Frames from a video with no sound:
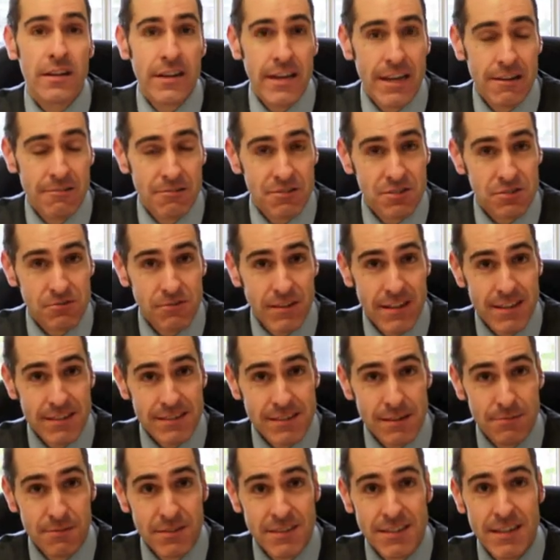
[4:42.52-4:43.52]
Here at
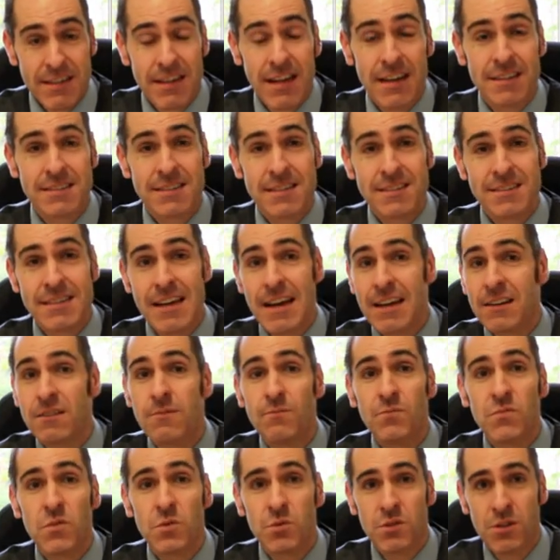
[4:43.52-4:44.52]
Screatons Ltd, as I said,
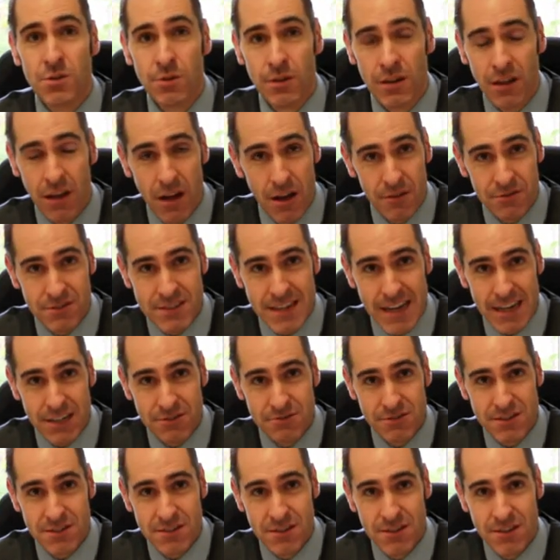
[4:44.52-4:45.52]
we do a lot of
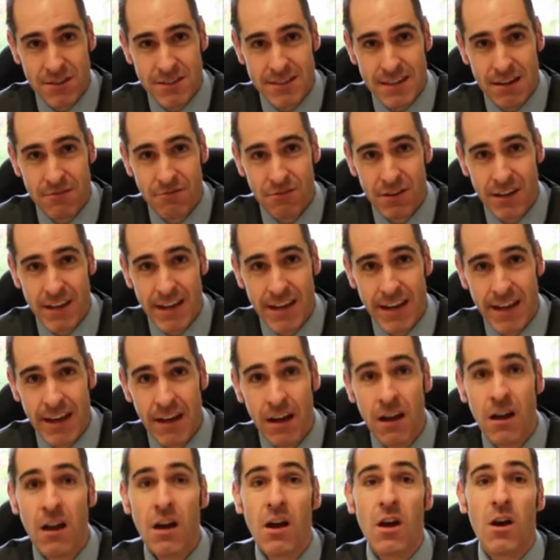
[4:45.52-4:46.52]
tax returns every
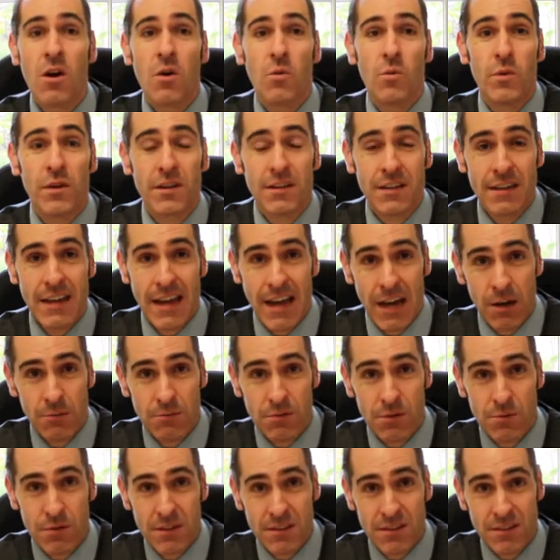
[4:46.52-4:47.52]
year. We can
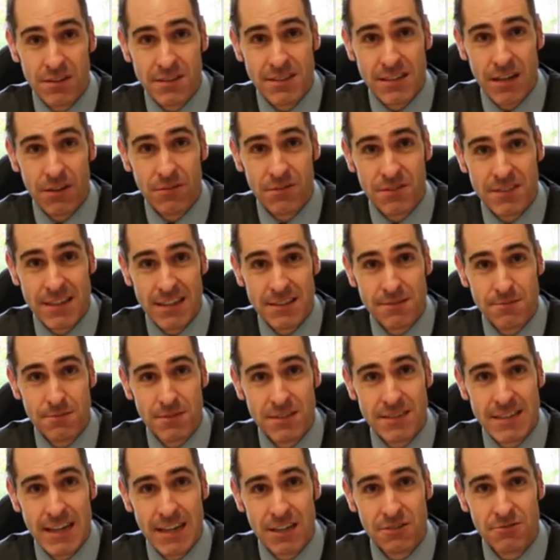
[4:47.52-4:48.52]
help you with your
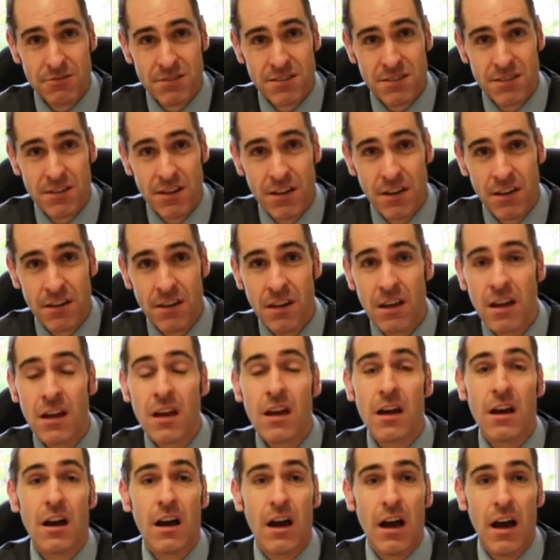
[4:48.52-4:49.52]
self-assessment tax return
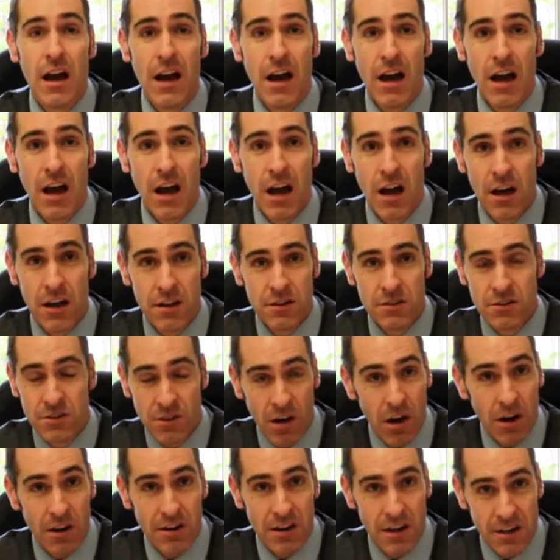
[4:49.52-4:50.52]
at
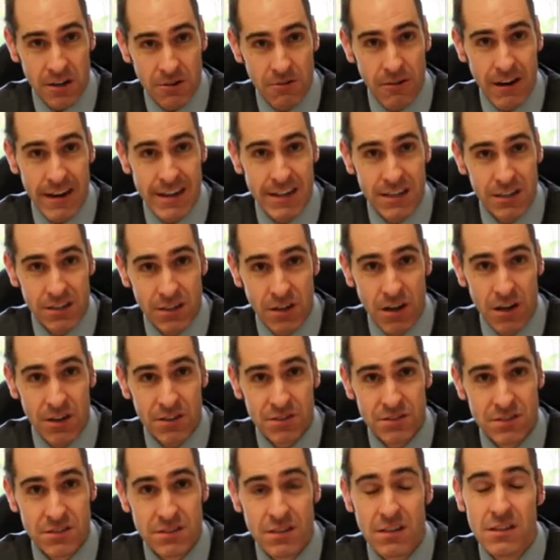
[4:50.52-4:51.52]
not a great
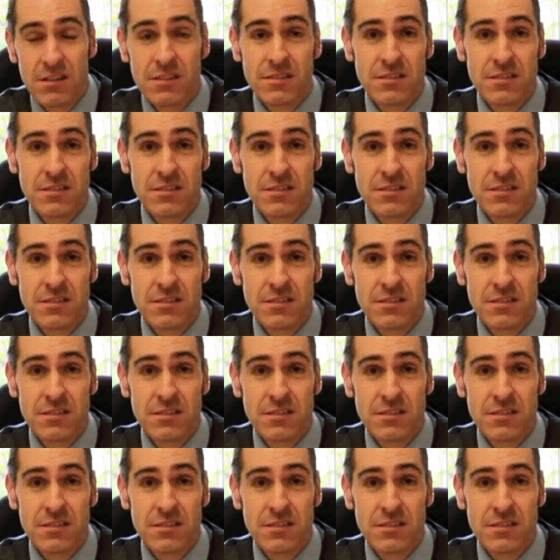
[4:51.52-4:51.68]
cost.